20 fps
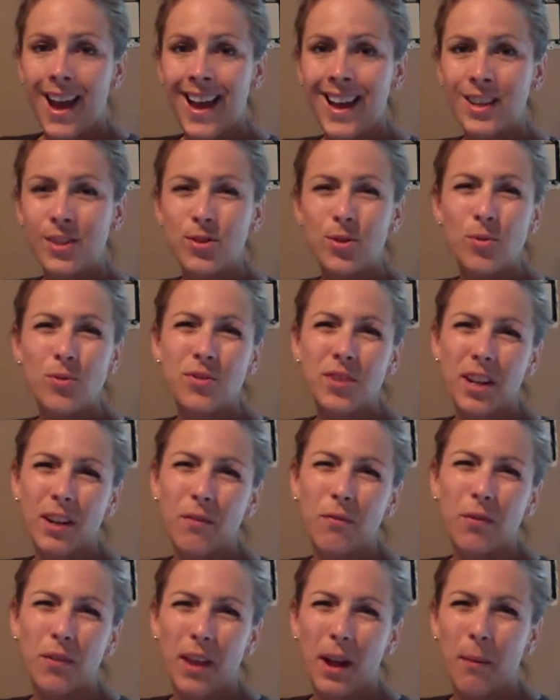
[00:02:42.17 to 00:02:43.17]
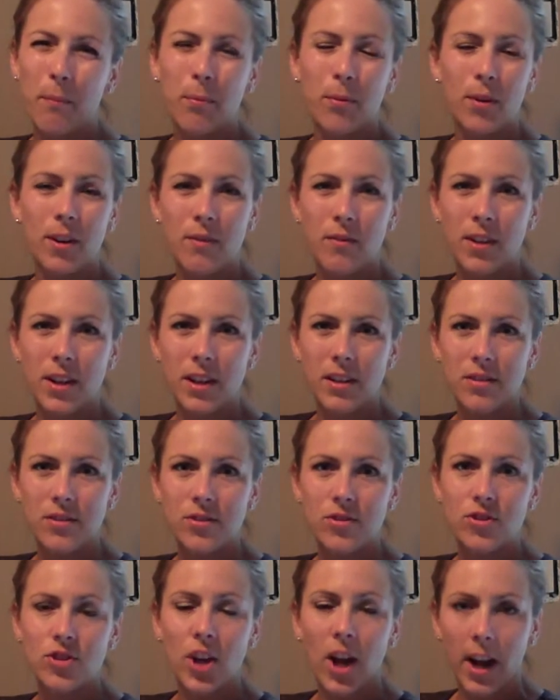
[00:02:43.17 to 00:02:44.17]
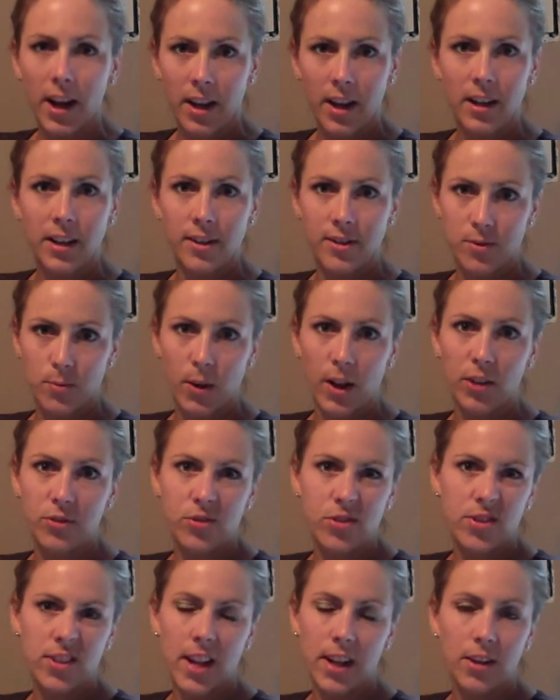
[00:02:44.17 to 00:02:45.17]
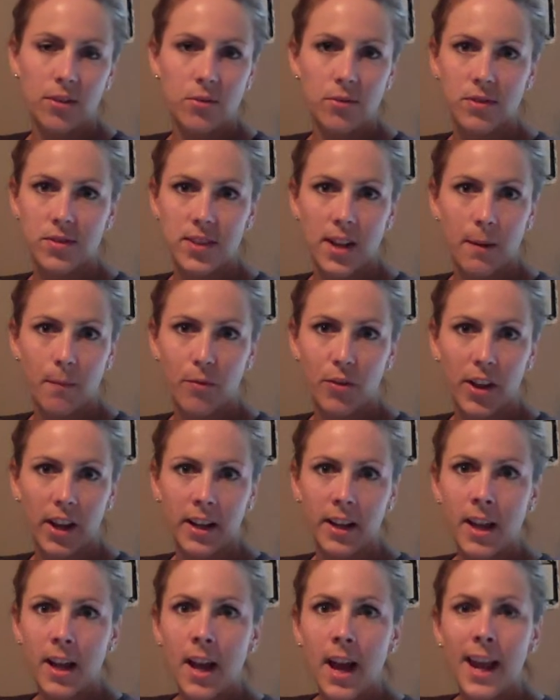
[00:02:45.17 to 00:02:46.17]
as you did for that previous check-in as well. So just kind of do the same thing.